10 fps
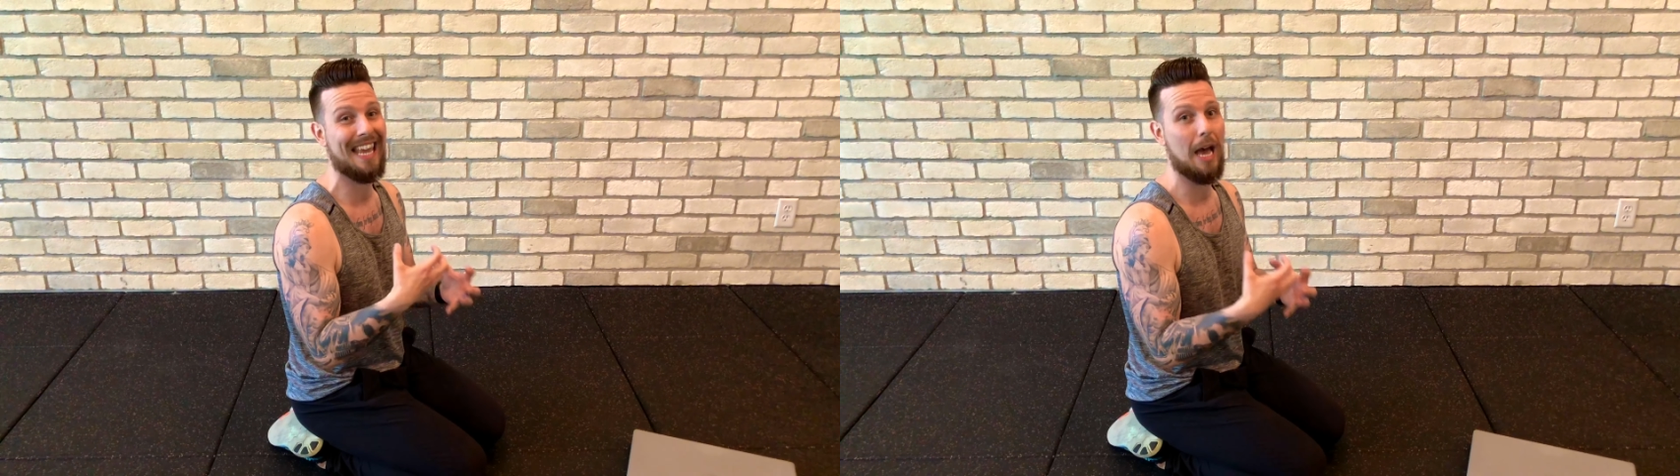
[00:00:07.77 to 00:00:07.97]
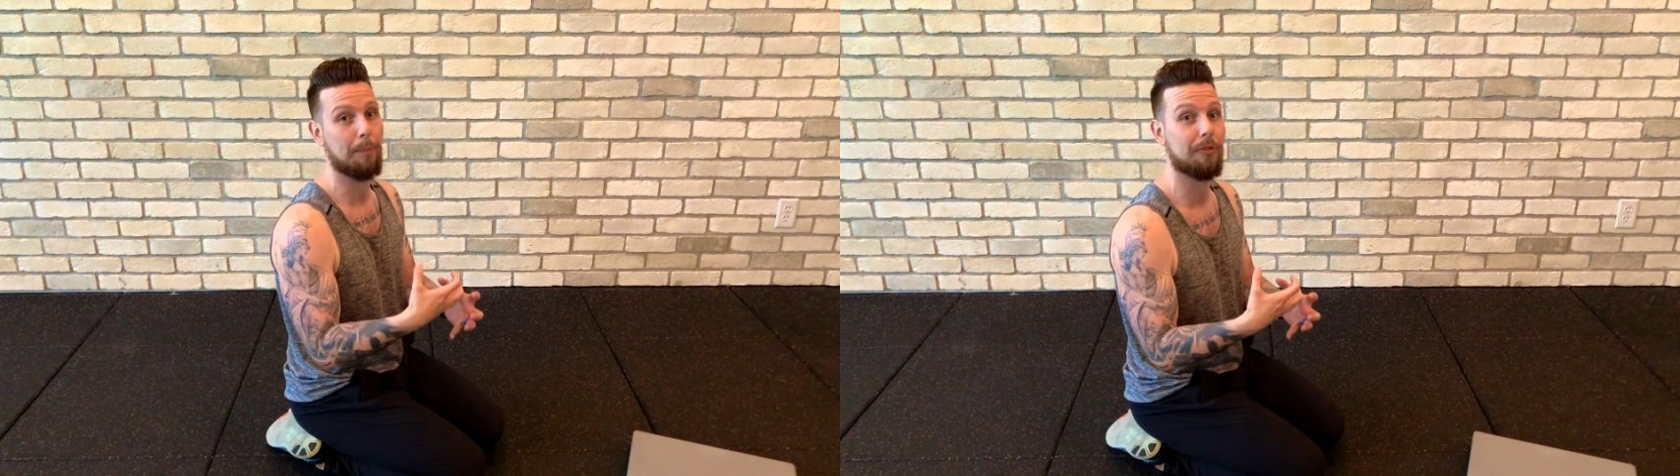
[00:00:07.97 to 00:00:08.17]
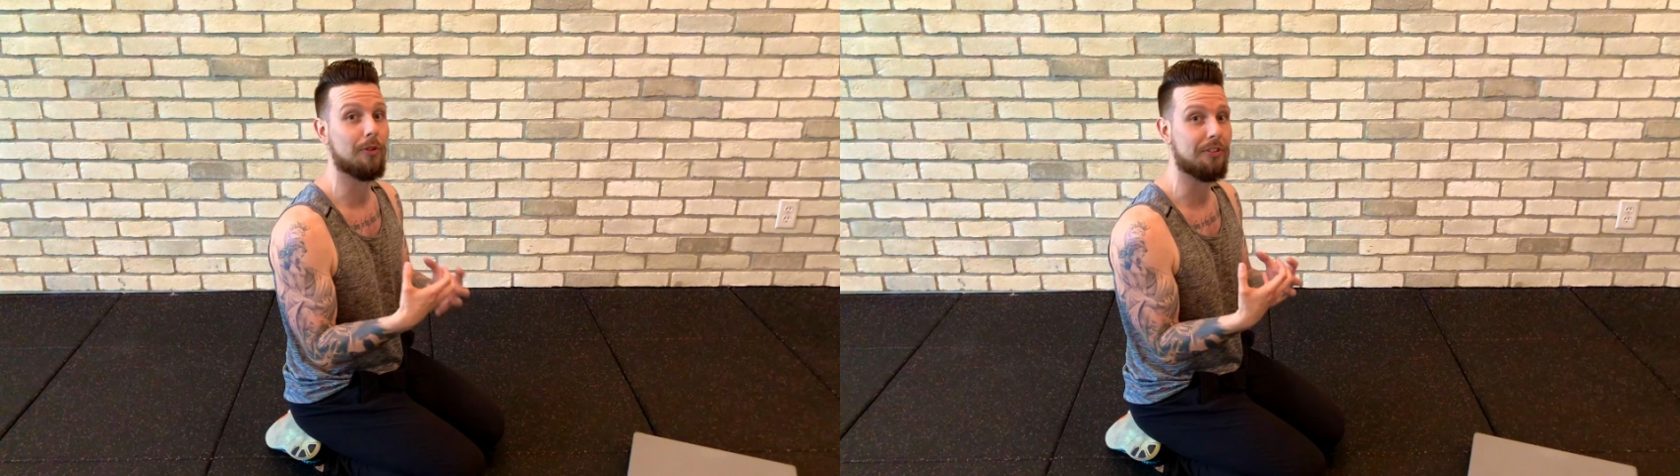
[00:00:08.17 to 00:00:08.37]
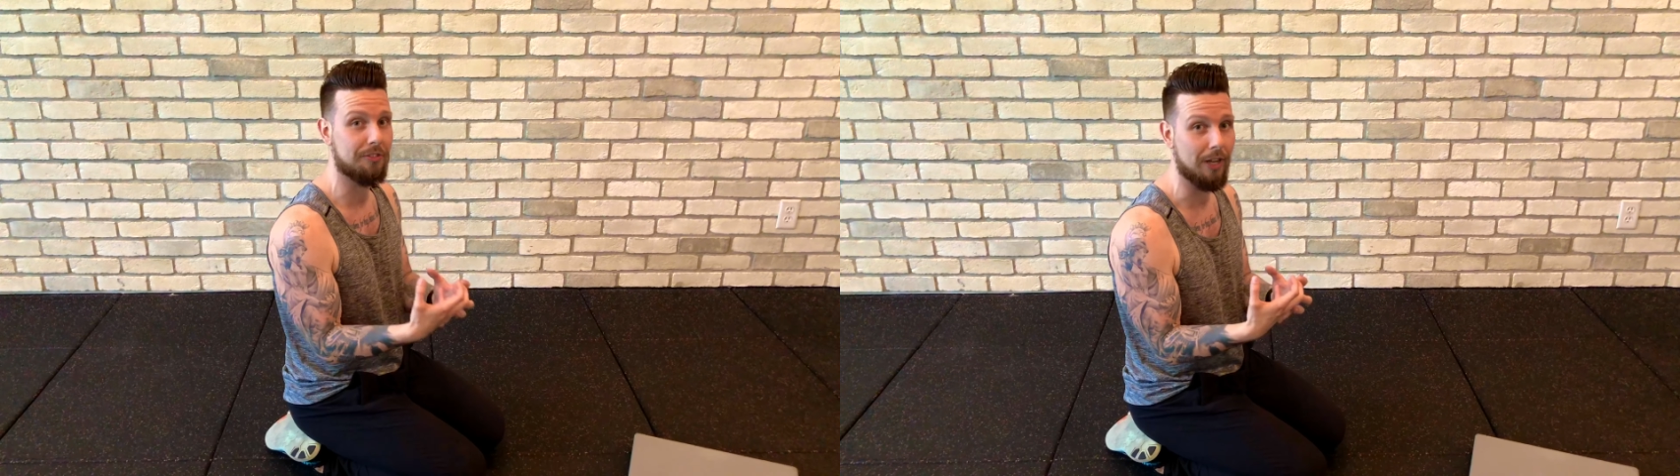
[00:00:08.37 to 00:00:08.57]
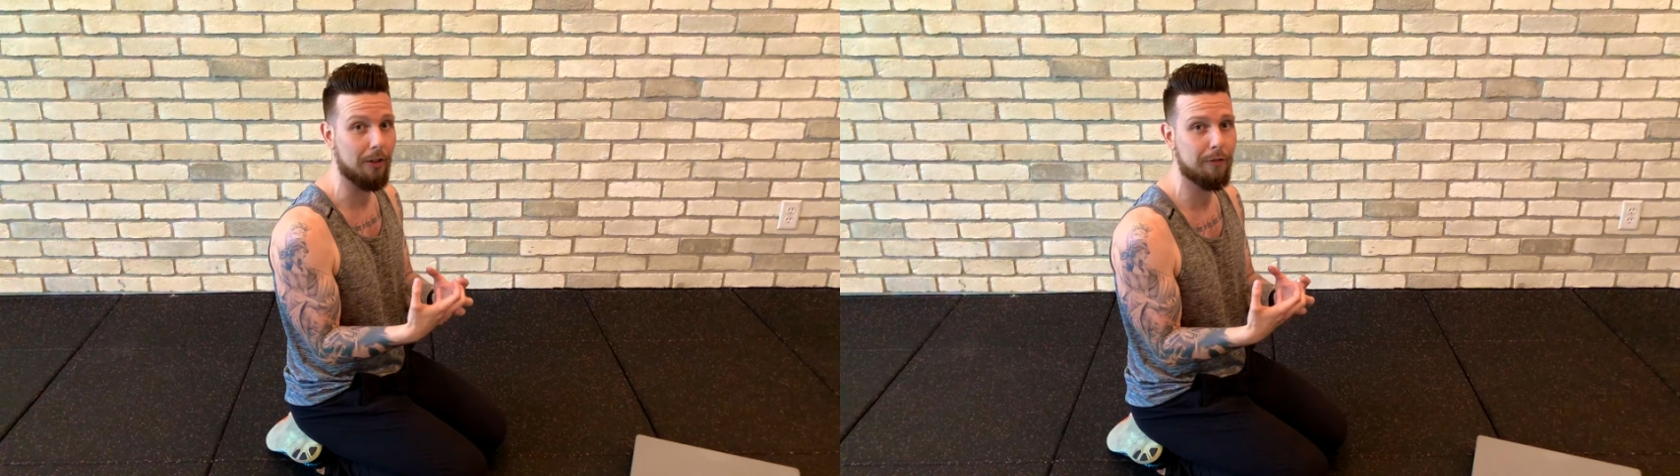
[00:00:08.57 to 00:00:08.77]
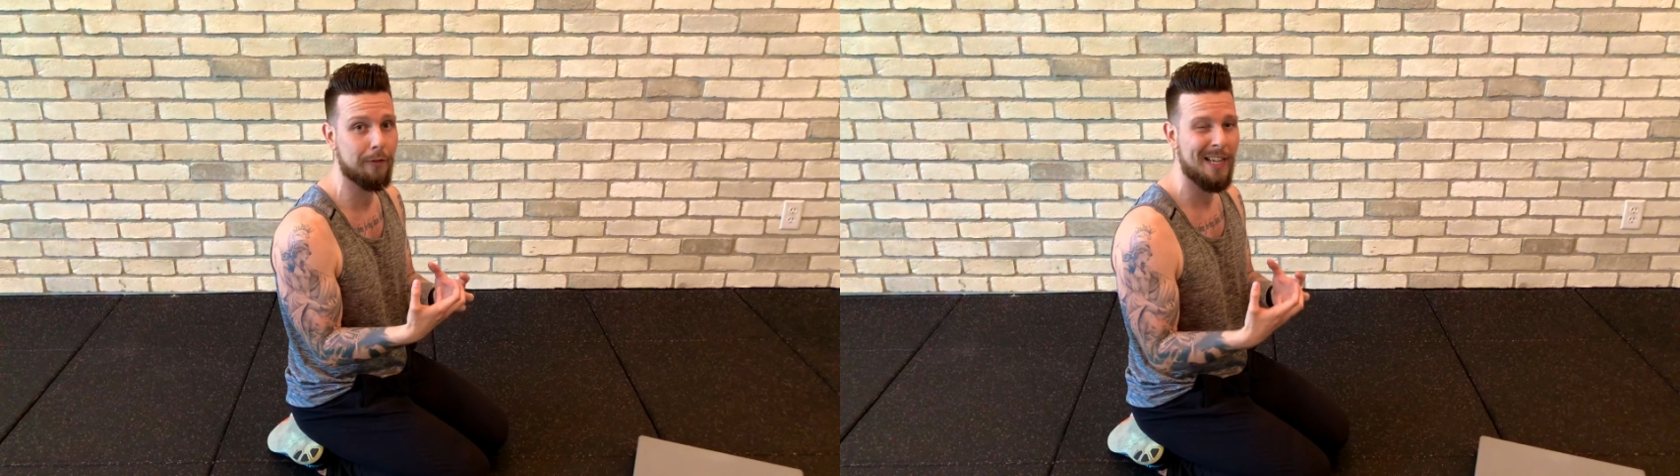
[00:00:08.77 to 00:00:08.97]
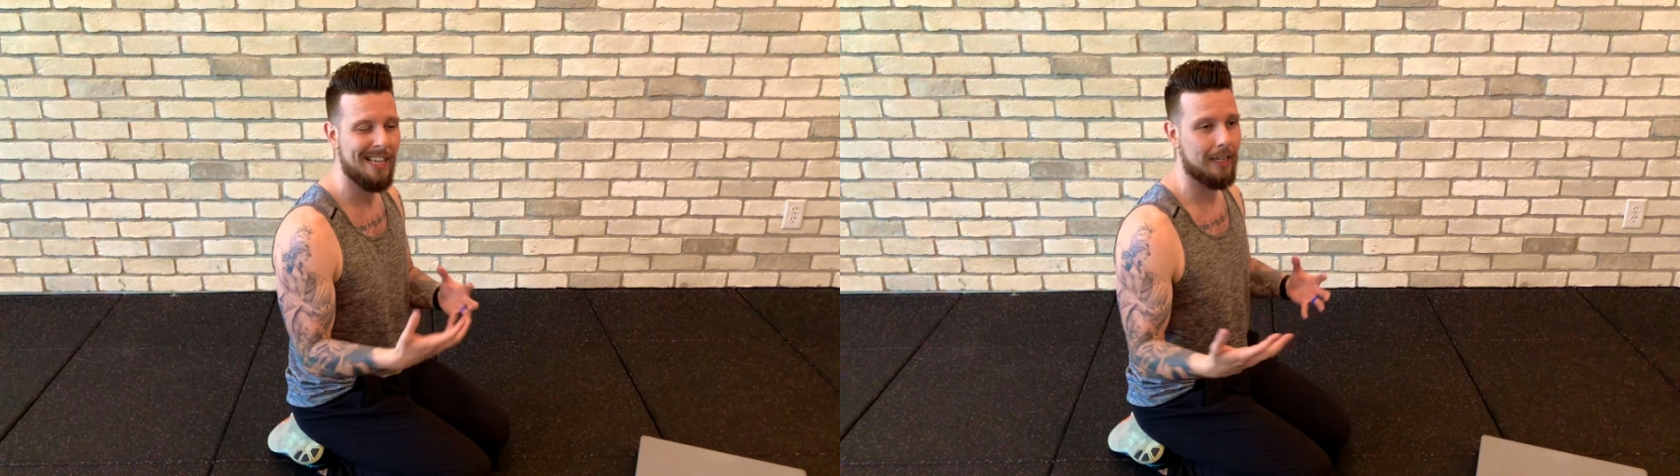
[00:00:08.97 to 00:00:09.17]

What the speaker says: capsule itself,